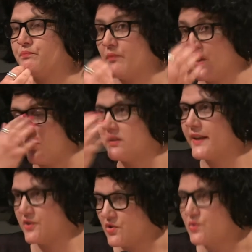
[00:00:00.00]

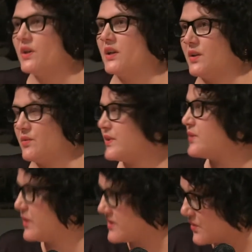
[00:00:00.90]
contextually
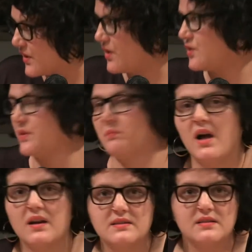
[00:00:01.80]
with what's going on with
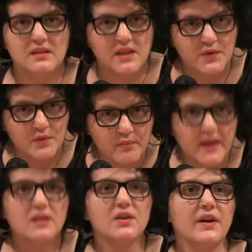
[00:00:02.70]
Magazine here in
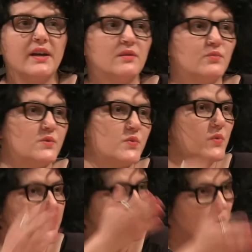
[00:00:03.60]
Belgrade,
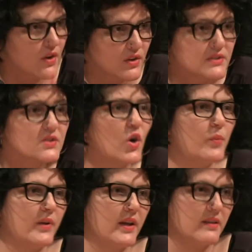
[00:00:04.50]
what's going on in
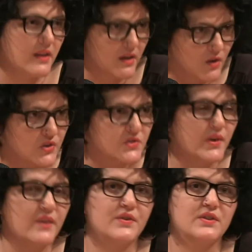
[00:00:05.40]
Skopje. There are also
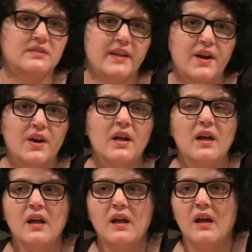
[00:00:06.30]
efforts there,
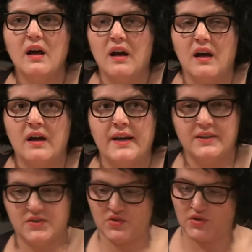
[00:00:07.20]
and
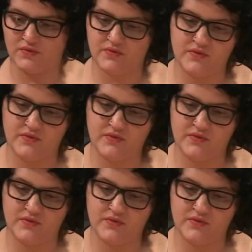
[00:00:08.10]
it's sort of